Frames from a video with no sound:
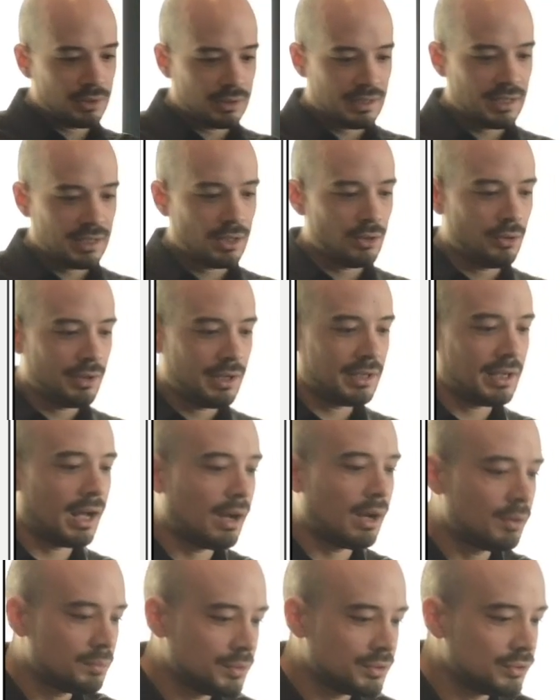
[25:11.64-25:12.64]
take a look at how
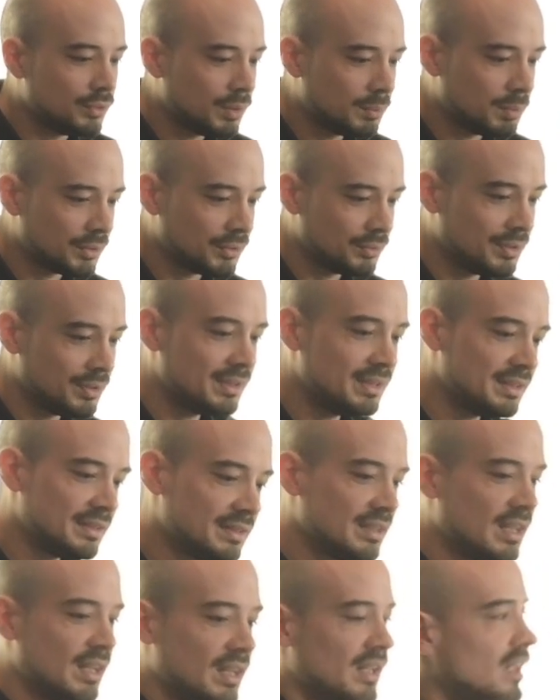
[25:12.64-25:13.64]
we would go about doing this,
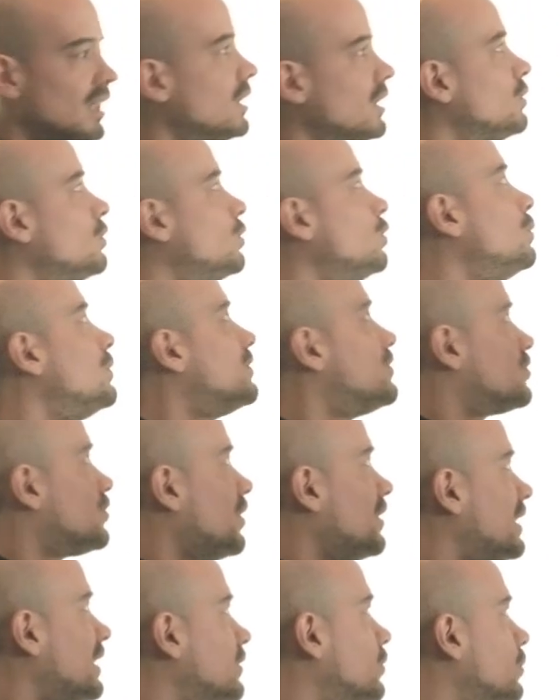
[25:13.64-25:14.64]
you would start
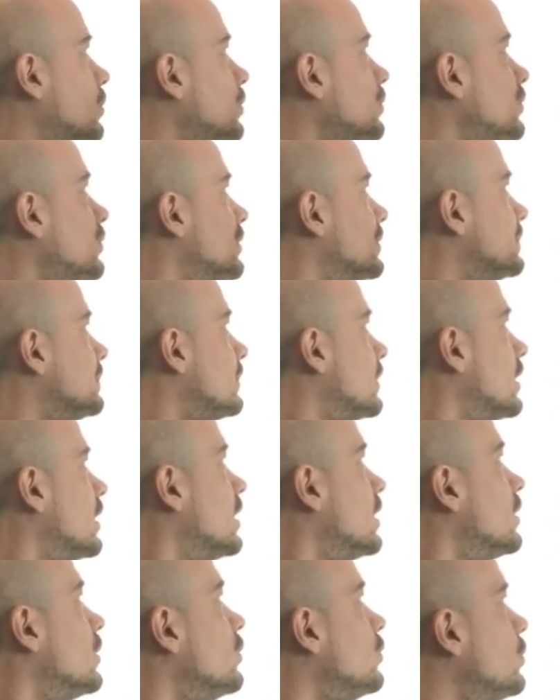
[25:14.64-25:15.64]
at the root,
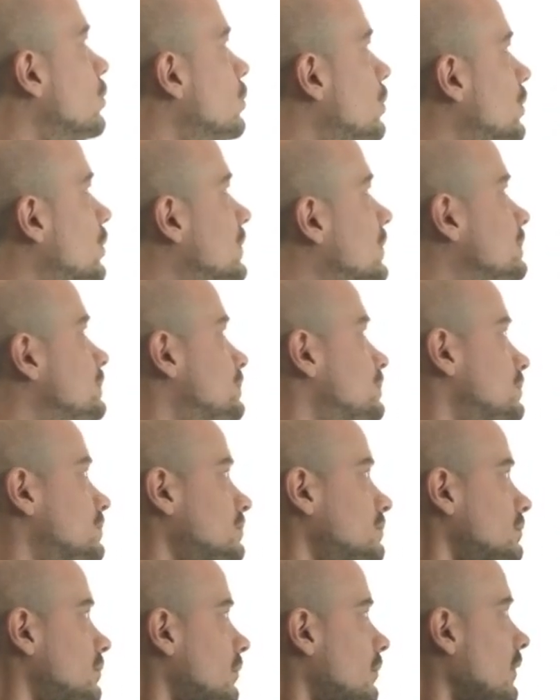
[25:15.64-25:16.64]
you would
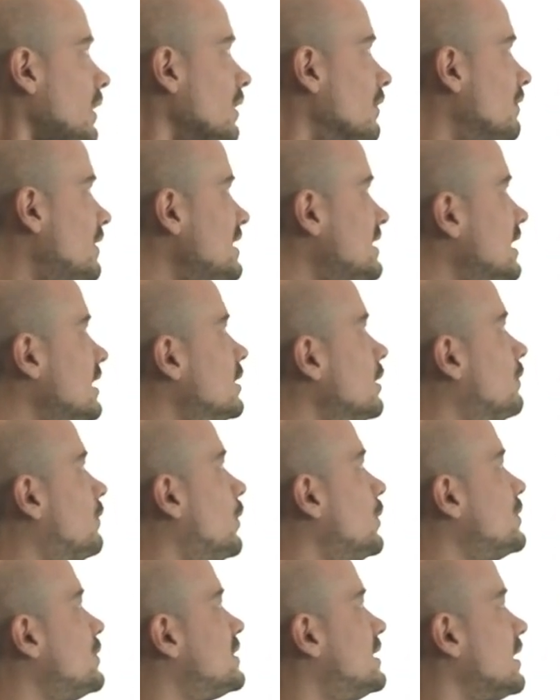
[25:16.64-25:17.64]
visit the
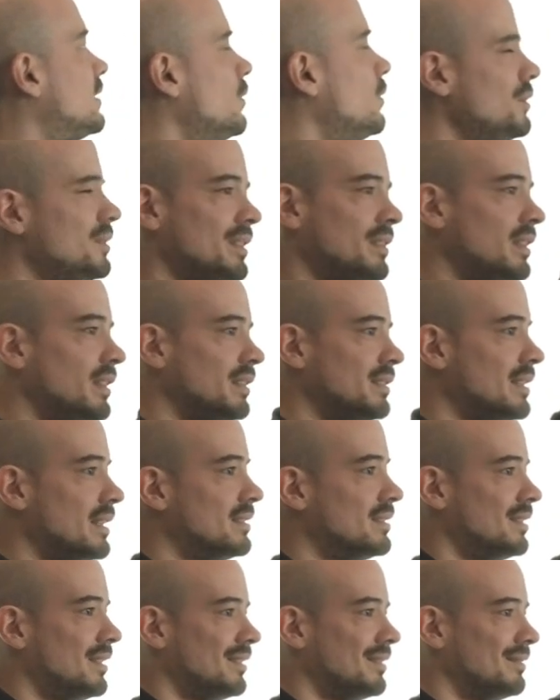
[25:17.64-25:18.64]
first tech nodes. I think that's
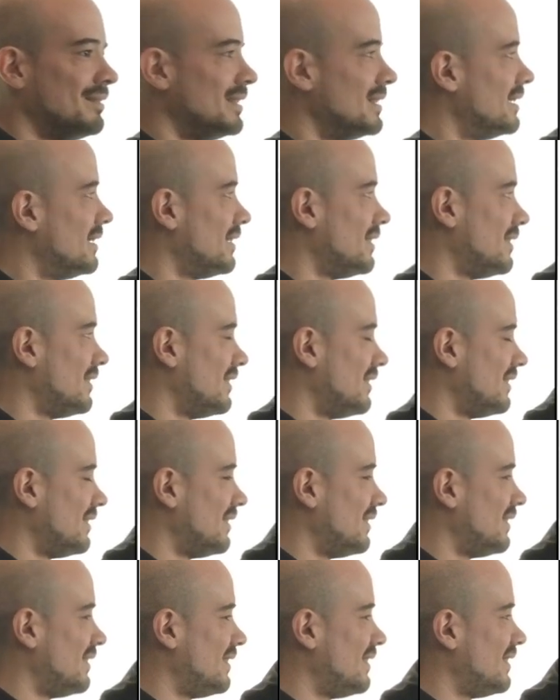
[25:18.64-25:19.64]
an
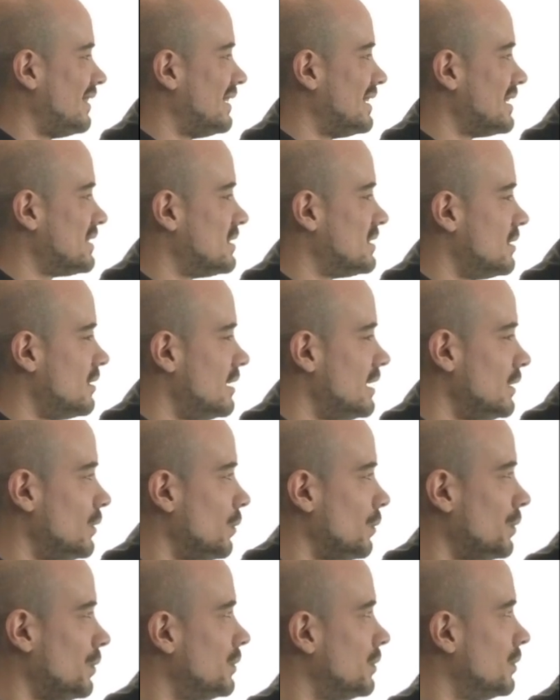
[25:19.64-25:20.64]
in
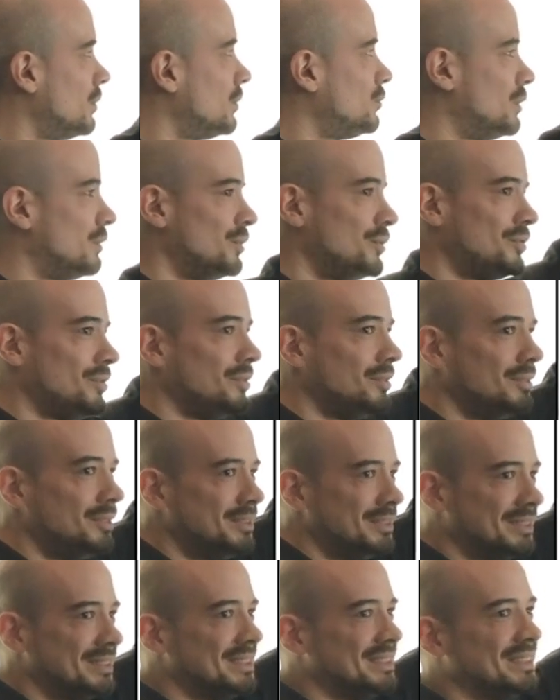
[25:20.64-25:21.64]
order traversal,
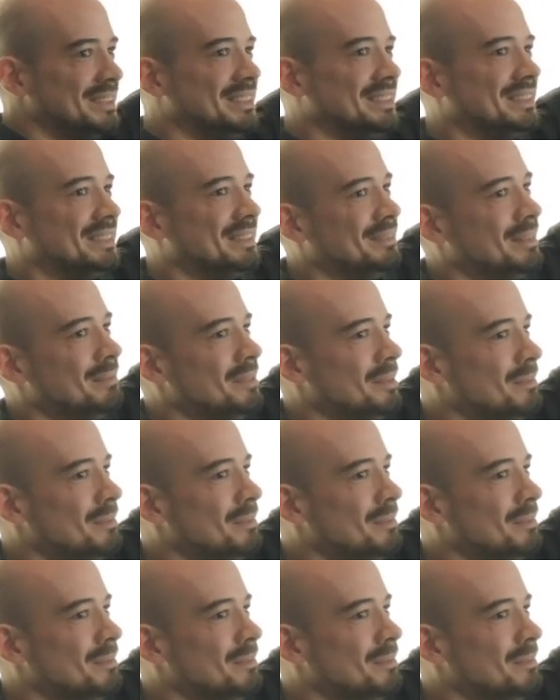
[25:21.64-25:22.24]
if I'm not